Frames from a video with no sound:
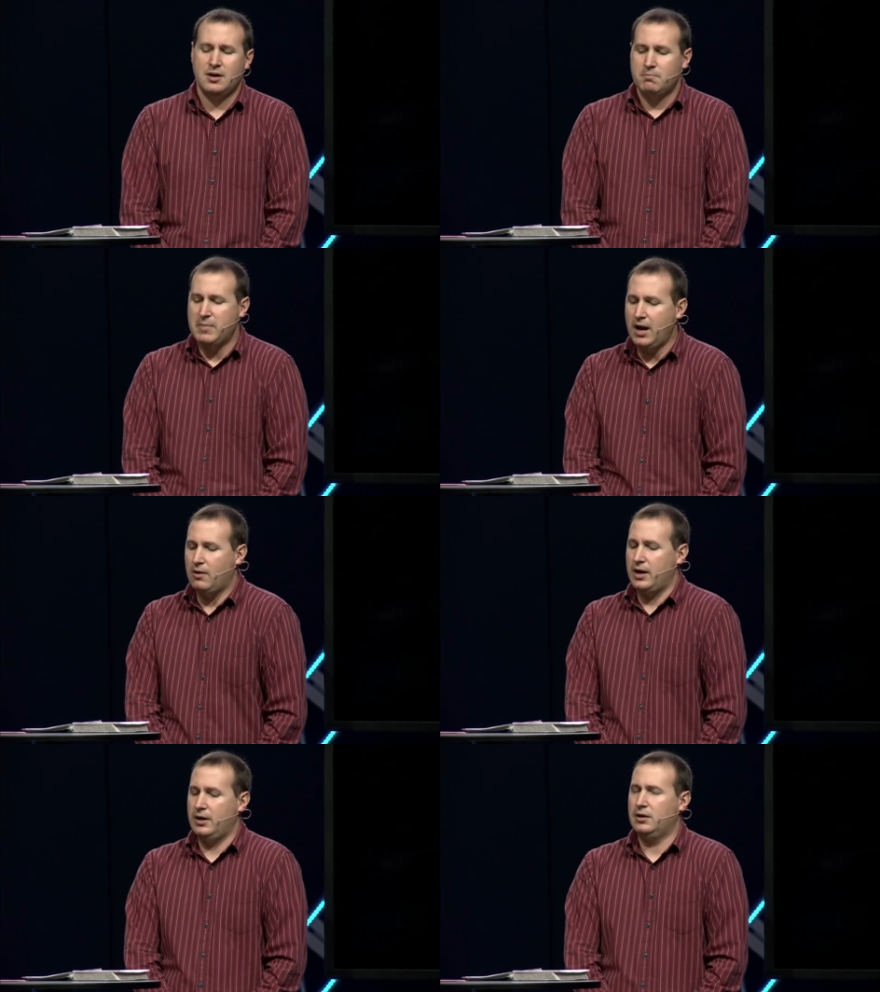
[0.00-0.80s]

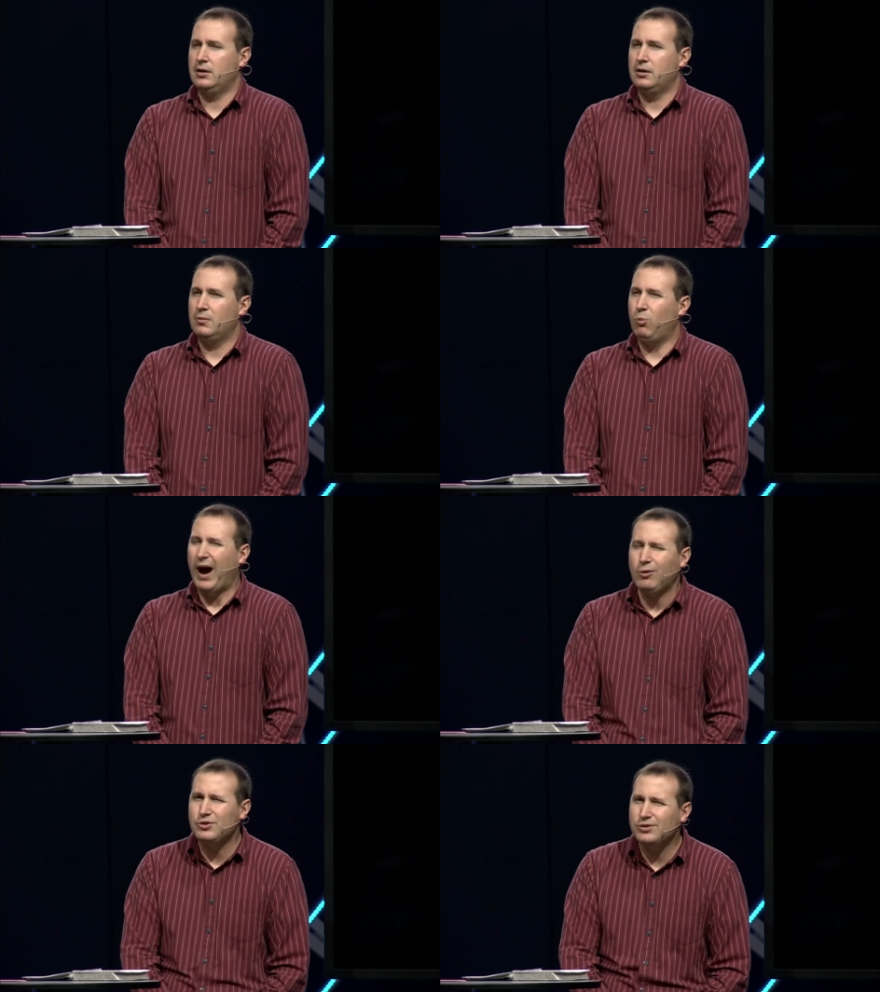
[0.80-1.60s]
Mary,
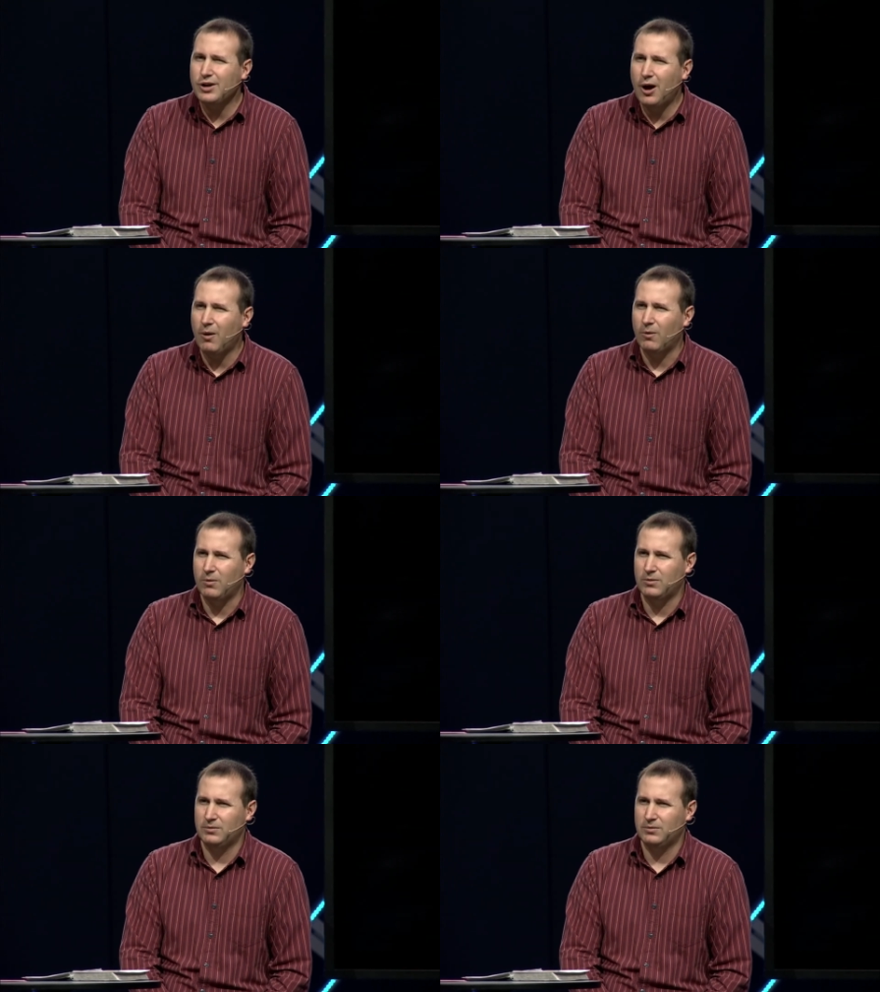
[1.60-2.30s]
why don't you know?